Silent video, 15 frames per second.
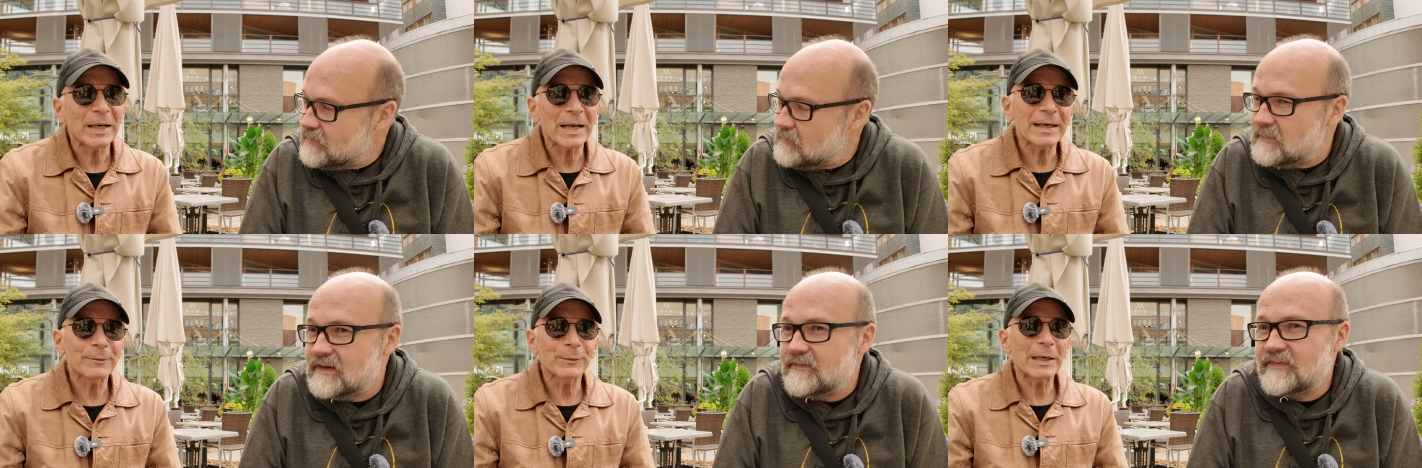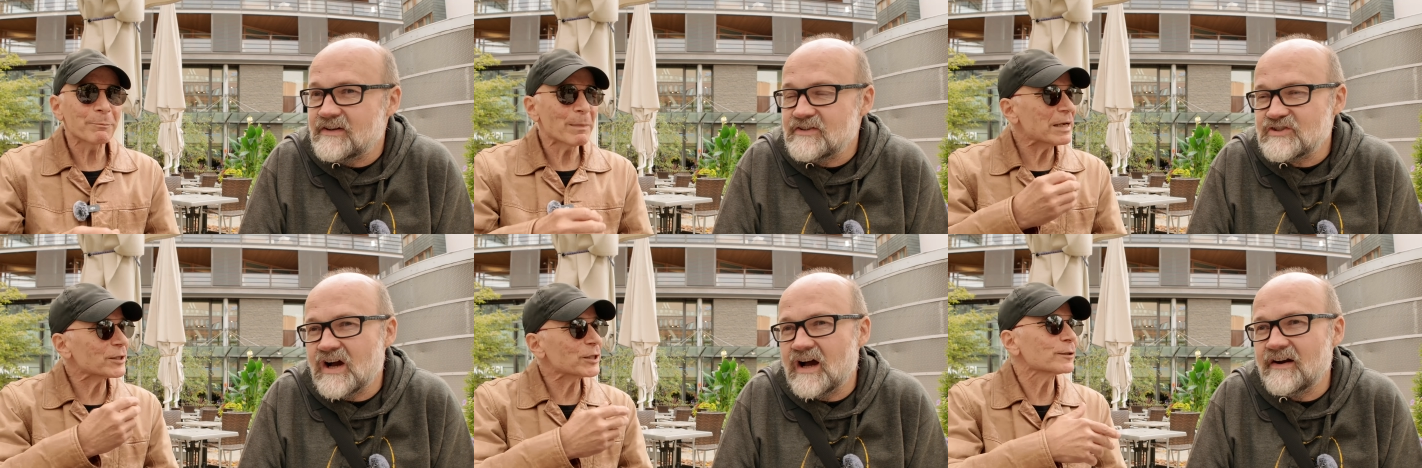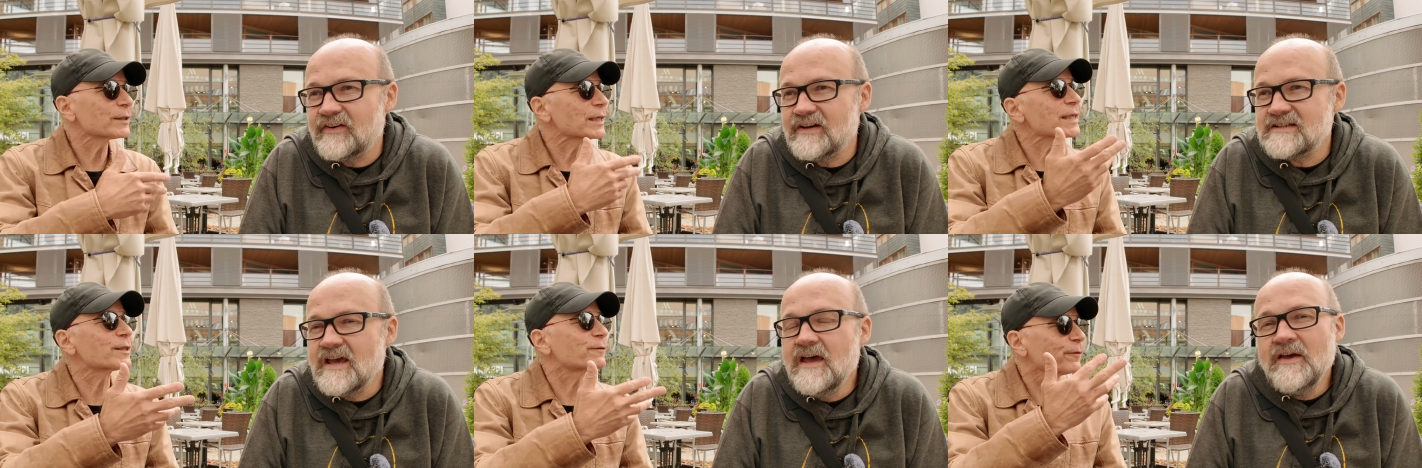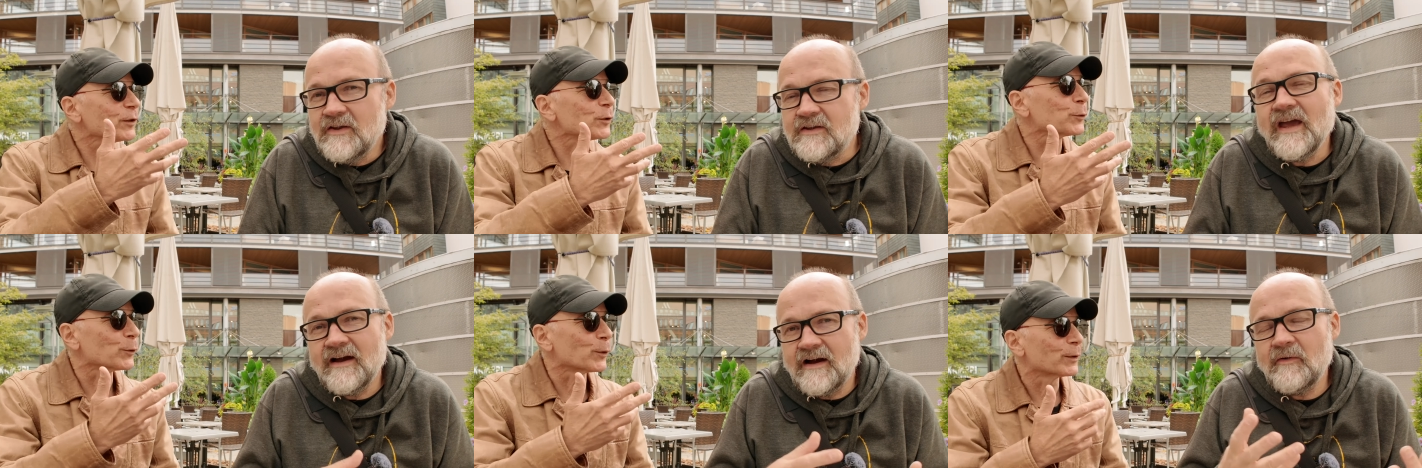Speaker 1: But anyway, mention genres. just
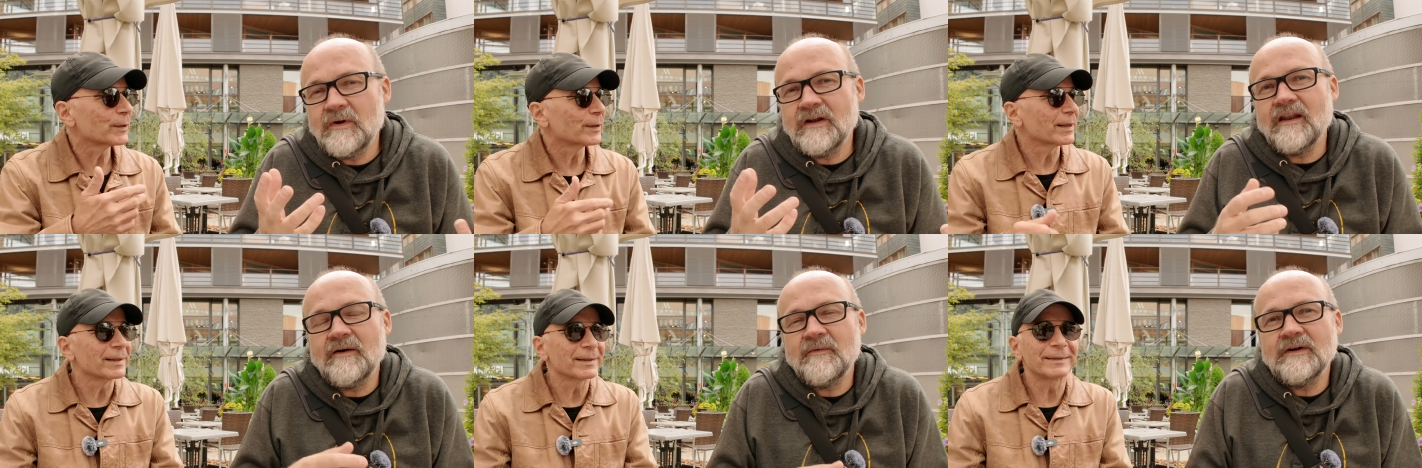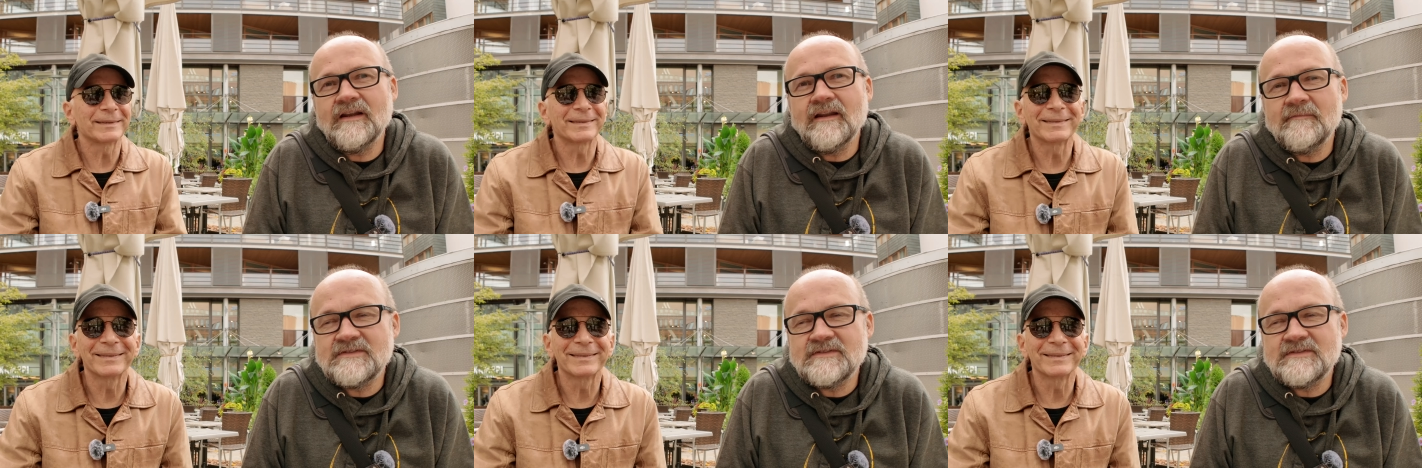few. Yeah, I will. I will.